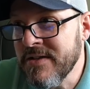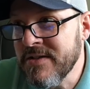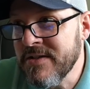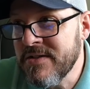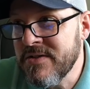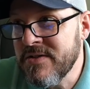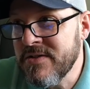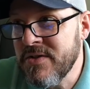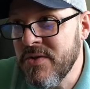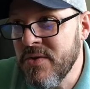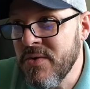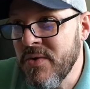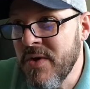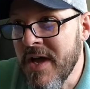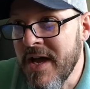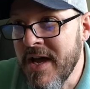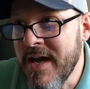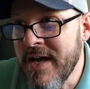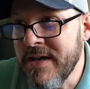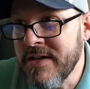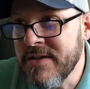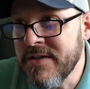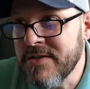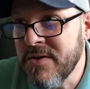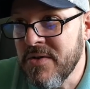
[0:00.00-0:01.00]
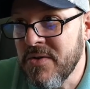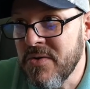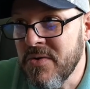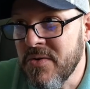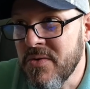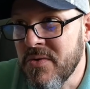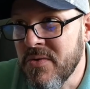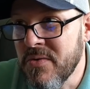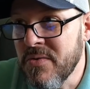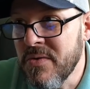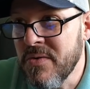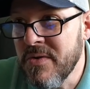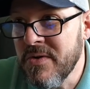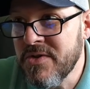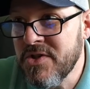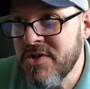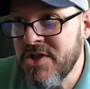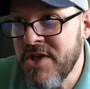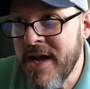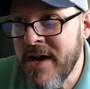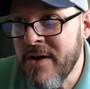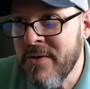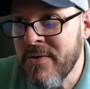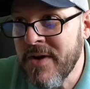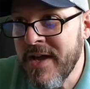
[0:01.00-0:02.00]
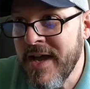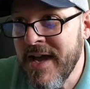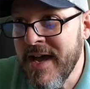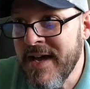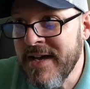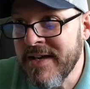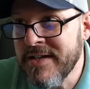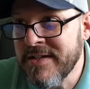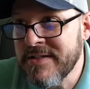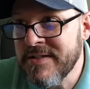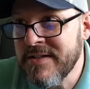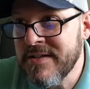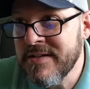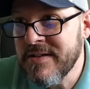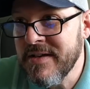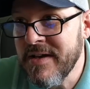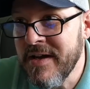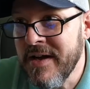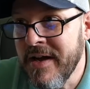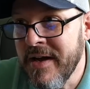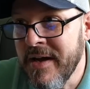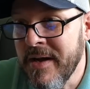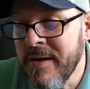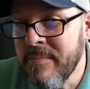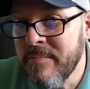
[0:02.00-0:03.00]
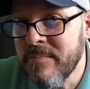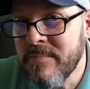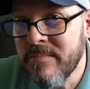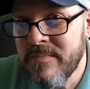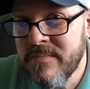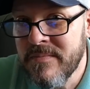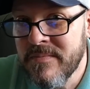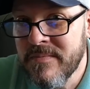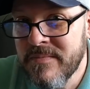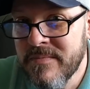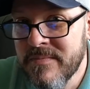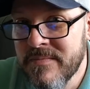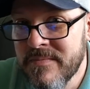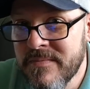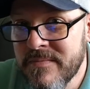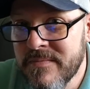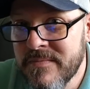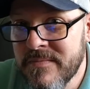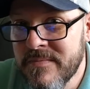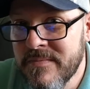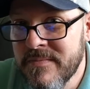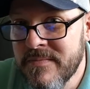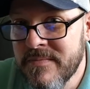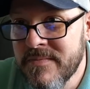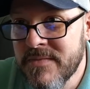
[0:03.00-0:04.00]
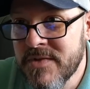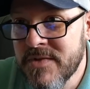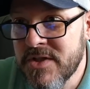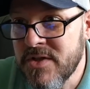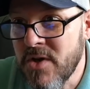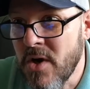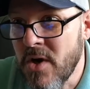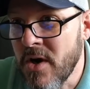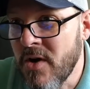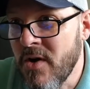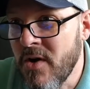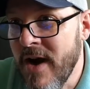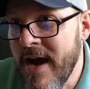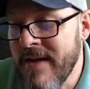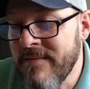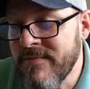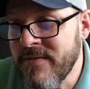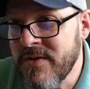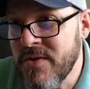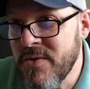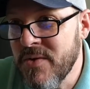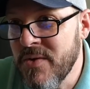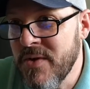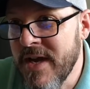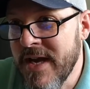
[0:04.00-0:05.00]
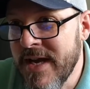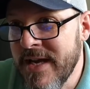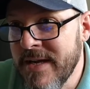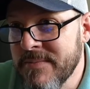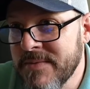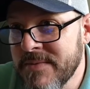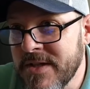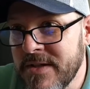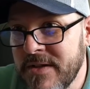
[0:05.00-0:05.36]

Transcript: two guys who shoutcast StarCraft 2 games, and